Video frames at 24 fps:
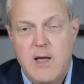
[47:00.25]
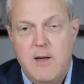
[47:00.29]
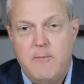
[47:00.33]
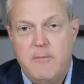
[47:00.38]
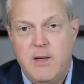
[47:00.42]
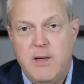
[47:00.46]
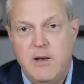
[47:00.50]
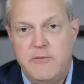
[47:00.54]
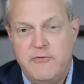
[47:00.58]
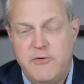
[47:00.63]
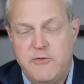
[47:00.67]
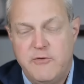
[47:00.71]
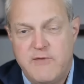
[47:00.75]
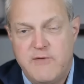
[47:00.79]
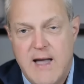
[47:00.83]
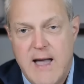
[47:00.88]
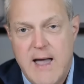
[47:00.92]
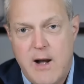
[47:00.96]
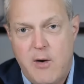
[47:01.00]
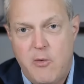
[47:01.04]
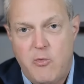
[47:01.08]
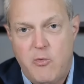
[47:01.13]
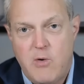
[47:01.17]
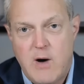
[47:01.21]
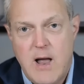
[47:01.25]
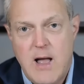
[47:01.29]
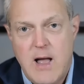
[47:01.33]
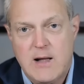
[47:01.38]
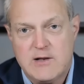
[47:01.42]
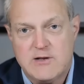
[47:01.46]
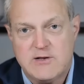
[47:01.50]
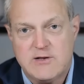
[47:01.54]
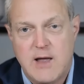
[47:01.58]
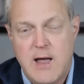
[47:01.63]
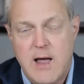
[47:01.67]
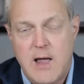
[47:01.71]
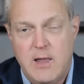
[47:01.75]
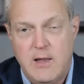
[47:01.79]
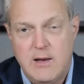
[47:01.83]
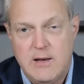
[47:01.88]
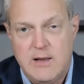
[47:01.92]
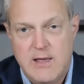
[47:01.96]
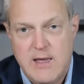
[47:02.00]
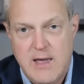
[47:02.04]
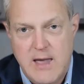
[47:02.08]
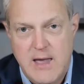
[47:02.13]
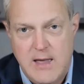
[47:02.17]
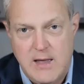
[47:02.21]
But if you've got a rock solid
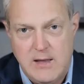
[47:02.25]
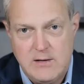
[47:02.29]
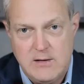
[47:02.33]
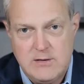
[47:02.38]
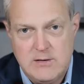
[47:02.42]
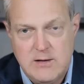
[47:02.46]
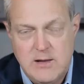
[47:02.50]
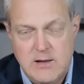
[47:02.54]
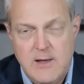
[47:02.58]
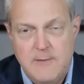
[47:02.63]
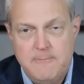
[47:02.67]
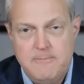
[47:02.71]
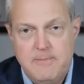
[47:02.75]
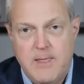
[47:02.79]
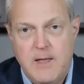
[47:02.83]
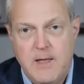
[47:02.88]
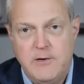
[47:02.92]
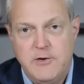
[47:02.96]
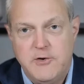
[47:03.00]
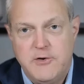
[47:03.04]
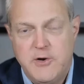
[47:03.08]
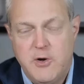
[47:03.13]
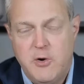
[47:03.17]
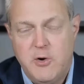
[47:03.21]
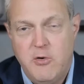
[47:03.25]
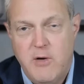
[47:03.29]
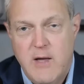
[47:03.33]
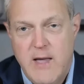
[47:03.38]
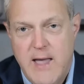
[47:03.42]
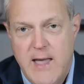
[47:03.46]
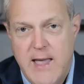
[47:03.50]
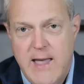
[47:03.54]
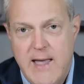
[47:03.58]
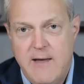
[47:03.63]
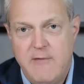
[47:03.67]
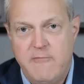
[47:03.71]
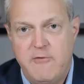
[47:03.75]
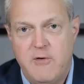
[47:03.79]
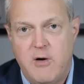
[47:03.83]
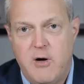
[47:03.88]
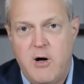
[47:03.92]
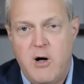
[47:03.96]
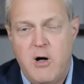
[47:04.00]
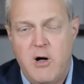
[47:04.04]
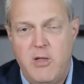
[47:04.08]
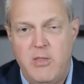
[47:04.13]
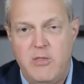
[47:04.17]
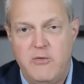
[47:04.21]
case and you don't have
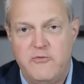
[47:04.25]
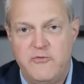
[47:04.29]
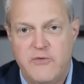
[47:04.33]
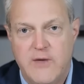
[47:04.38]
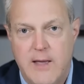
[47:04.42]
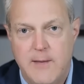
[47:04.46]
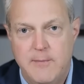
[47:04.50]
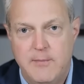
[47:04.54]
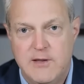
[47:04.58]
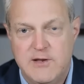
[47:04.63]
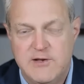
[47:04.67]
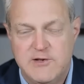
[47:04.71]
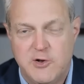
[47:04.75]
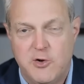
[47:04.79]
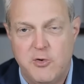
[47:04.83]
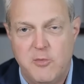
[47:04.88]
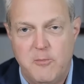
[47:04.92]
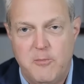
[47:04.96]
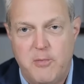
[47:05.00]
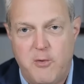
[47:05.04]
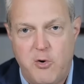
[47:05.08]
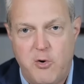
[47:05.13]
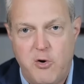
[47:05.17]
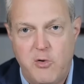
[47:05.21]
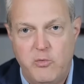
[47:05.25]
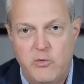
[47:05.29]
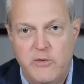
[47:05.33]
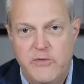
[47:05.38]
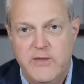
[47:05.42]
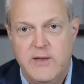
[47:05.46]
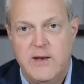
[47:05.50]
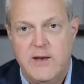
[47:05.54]
all of the families on board with it,